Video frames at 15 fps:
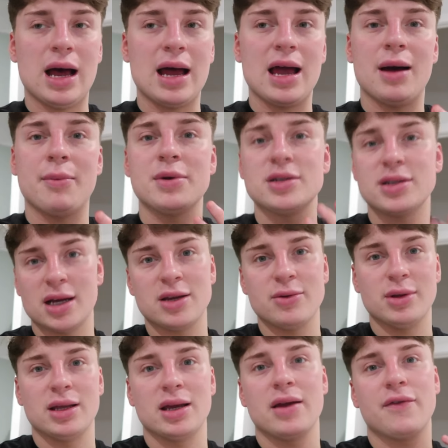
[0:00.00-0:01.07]
I am
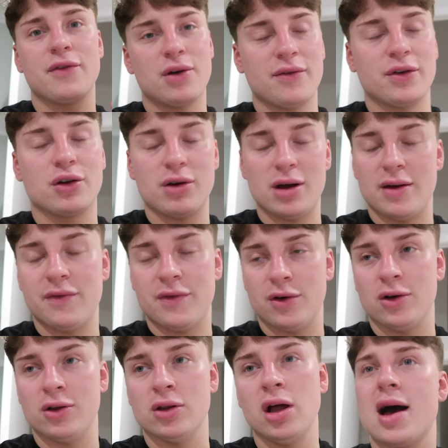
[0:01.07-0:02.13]
genuinely forever grateful.